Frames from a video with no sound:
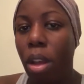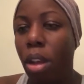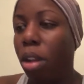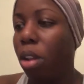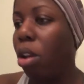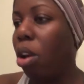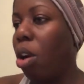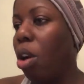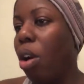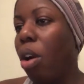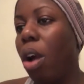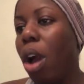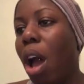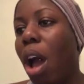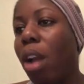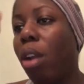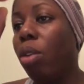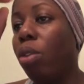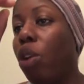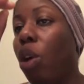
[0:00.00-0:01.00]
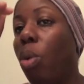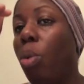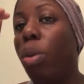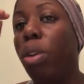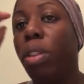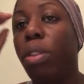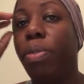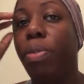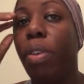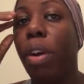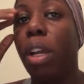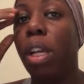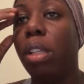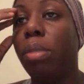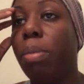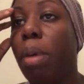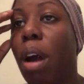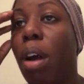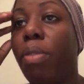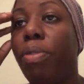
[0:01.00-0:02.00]
Girl, I don't know what the fuck his
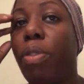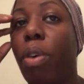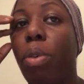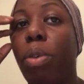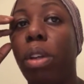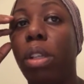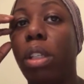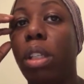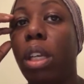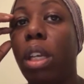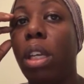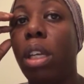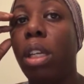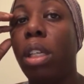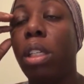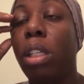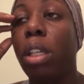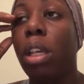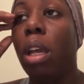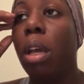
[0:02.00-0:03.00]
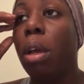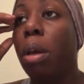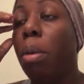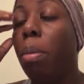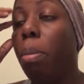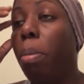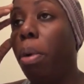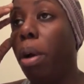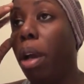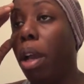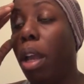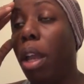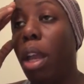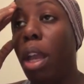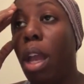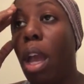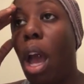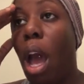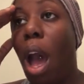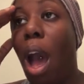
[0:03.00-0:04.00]
mind focus is,
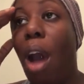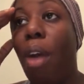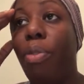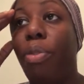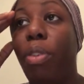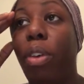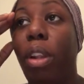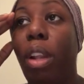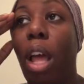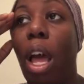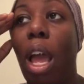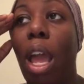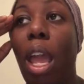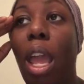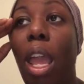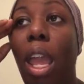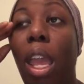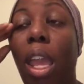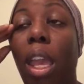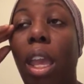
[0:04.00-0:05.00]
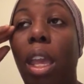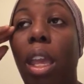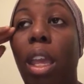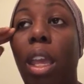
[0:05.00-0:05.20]
but I feel like